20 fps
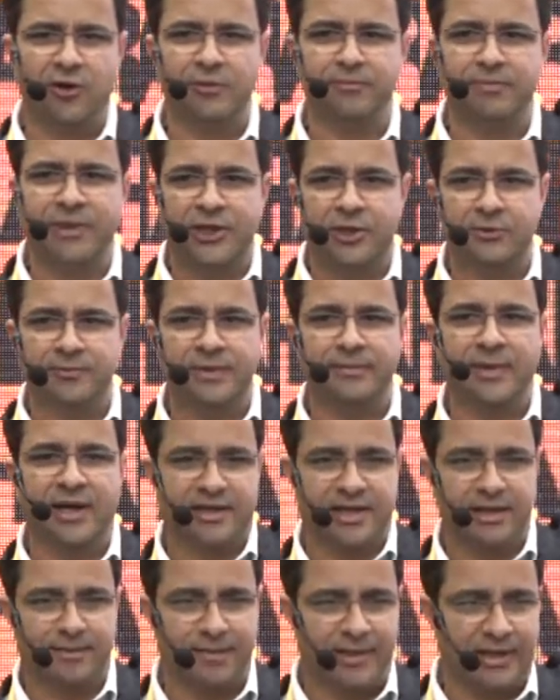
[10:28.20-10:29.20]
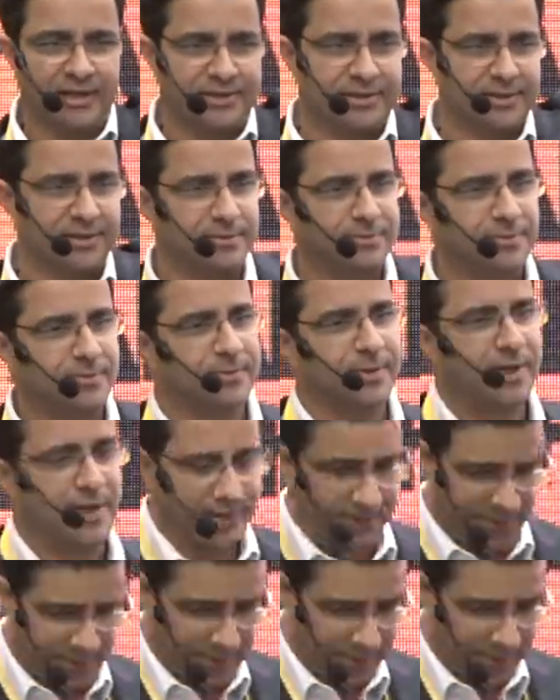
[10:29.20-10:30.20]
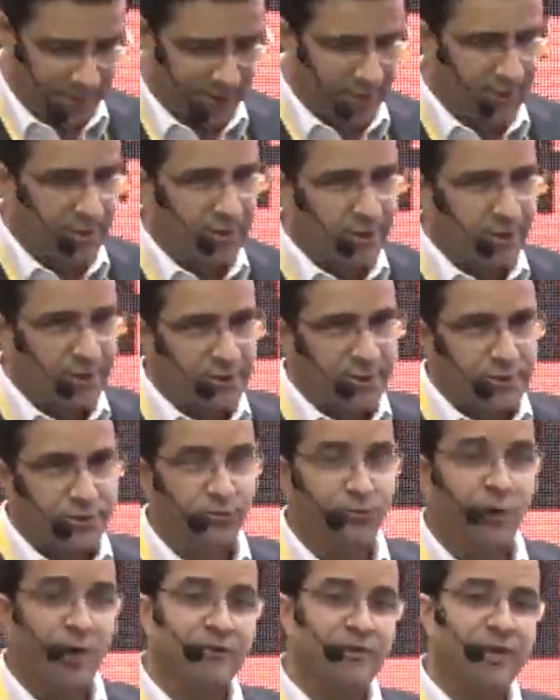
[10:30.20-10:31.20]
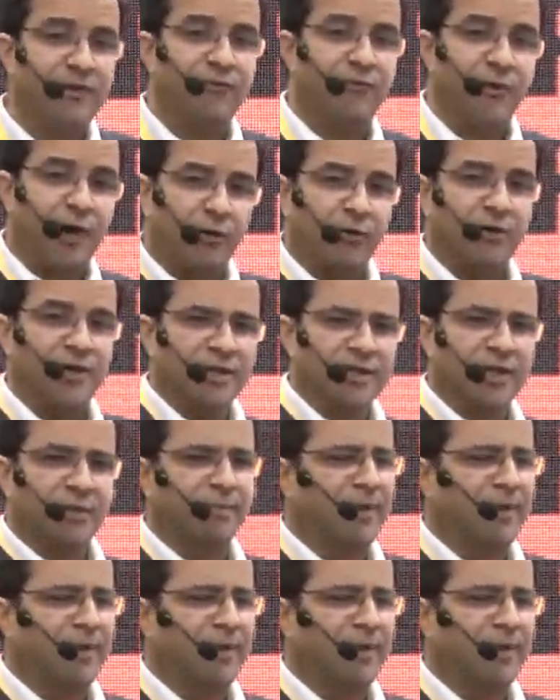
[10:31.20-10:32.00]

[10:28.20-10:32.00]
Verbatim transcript: on B2B marketplace, right? So what we found in the